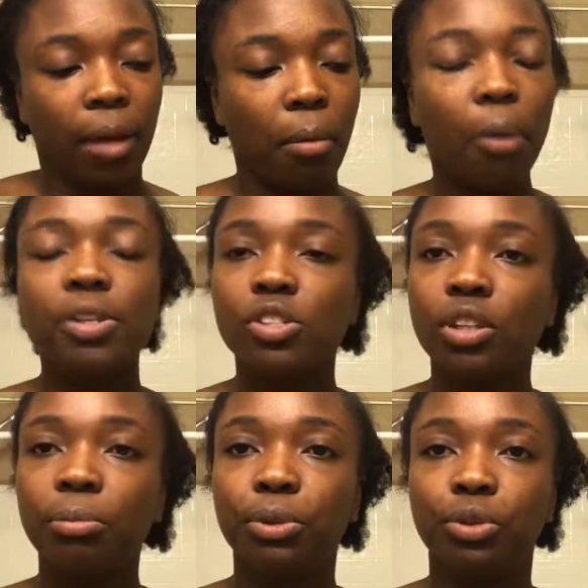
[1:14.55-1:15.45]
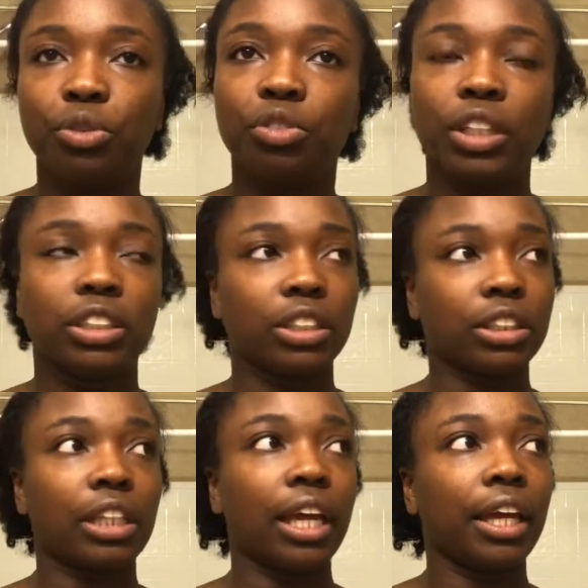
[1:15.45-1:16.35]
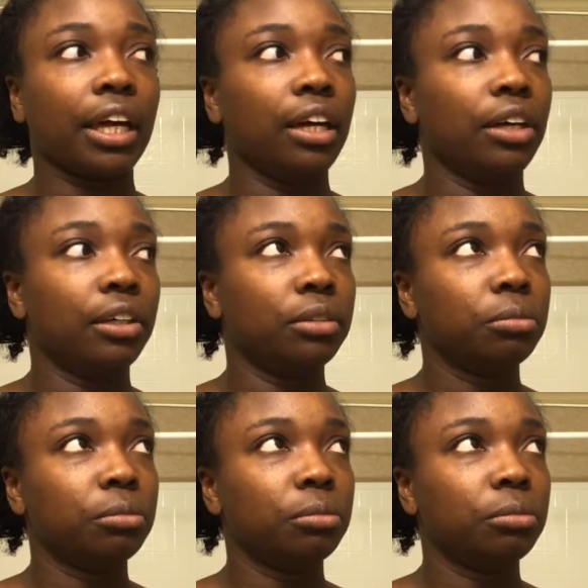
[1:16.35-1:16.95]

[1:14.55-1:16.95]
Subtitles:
I'm always on the move, and it's just like I